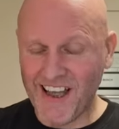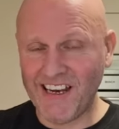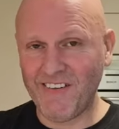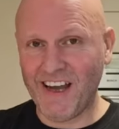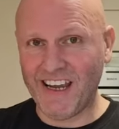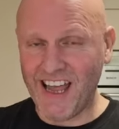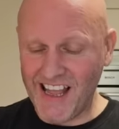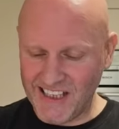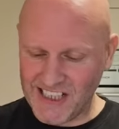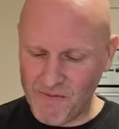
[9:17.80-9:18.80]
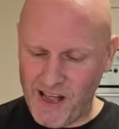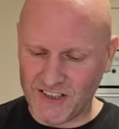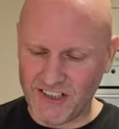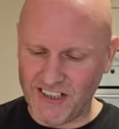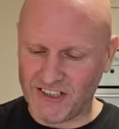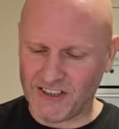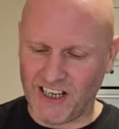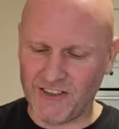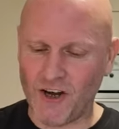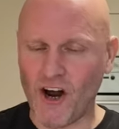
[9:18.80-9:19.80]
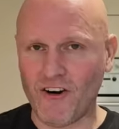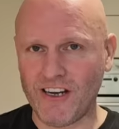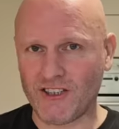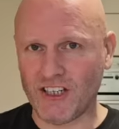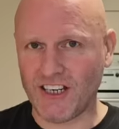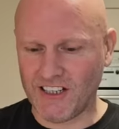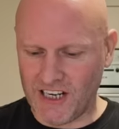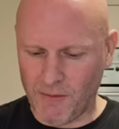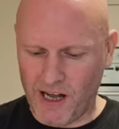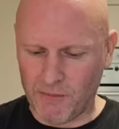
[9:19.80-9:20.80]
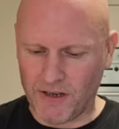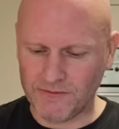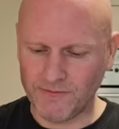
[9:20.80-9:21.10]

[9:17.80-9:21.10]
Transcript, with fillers: Anyway, yeah, let's get back to this tandoori chicken kebab.